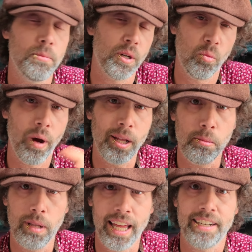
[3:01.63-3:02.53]
but well
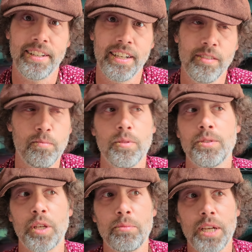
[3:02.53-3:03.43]
blended.
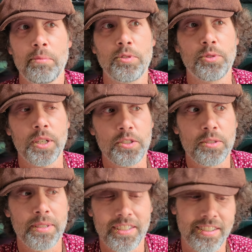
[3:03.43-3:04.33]
Sometimes for an
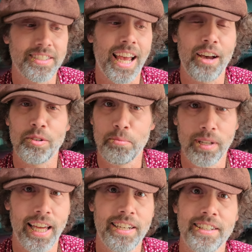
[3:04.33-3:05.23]
instrument to sound
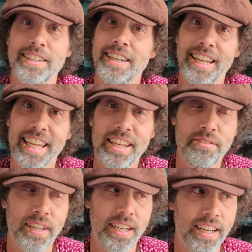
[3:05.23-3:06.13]
blended and
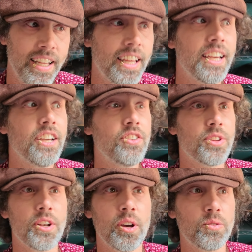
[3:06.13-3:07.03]
even,
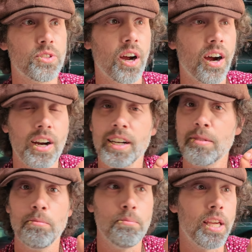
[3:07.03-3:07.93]
the notes are
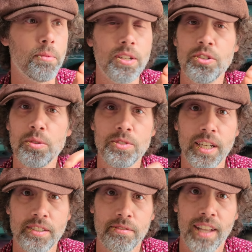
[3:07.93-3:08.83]
maybe 2
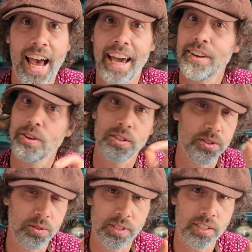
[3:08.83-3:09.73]
cents flat or
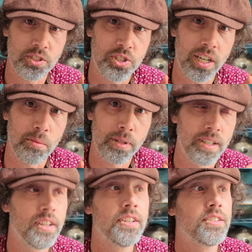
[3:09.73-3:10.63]
2 cents sharp.
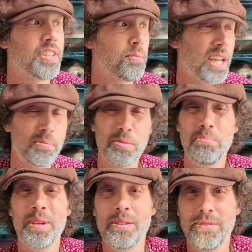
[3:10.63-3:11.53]
Sometimes
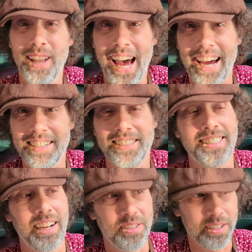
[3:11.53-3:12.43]
B flat
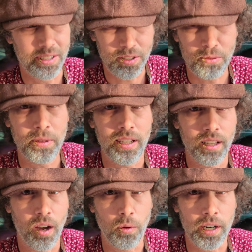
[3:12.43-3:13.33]
sounds a little bit
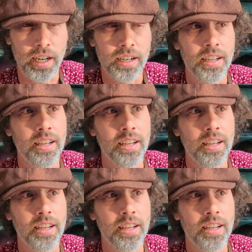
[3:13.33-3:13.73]
lower,